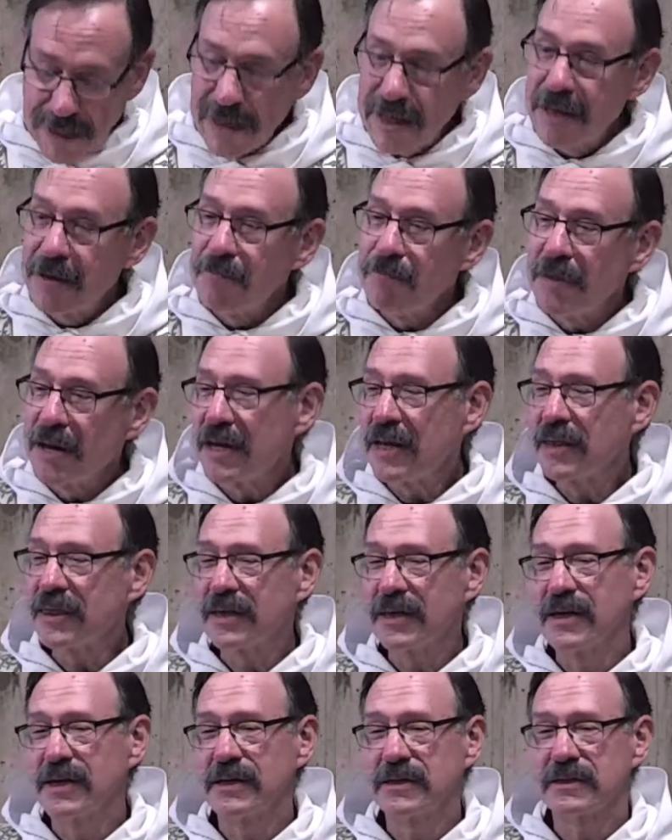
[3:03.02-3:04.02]
Many
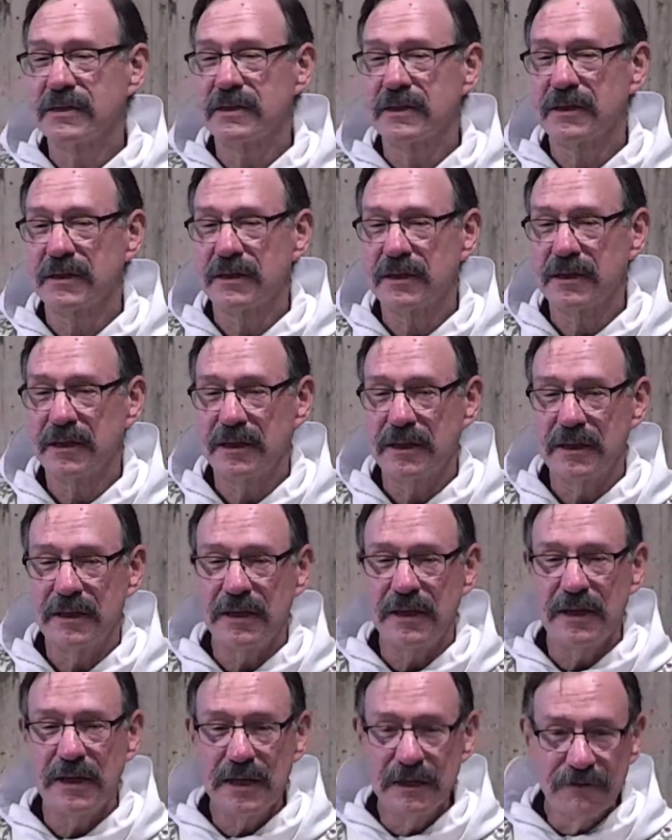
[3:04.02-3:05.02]
things
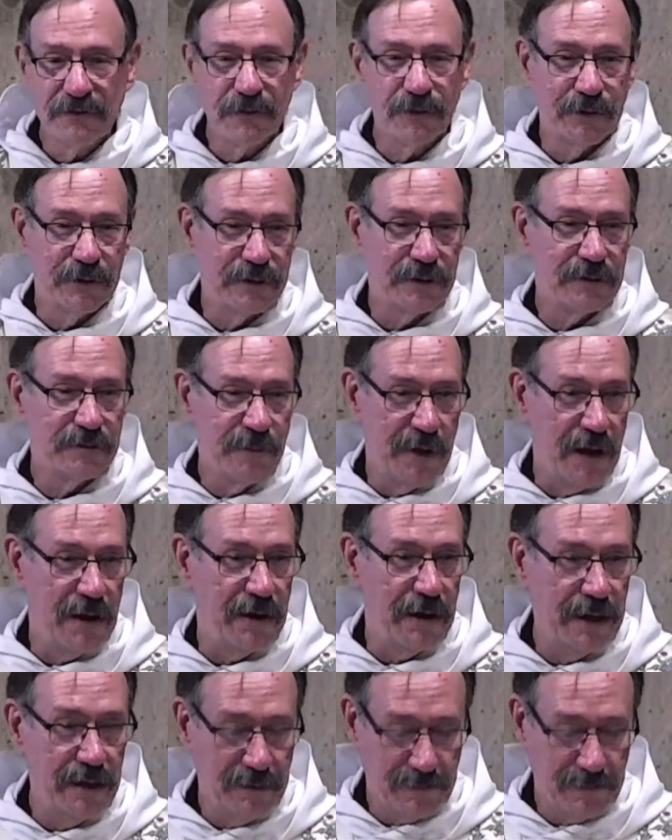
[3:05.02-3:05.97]
influenced Mary,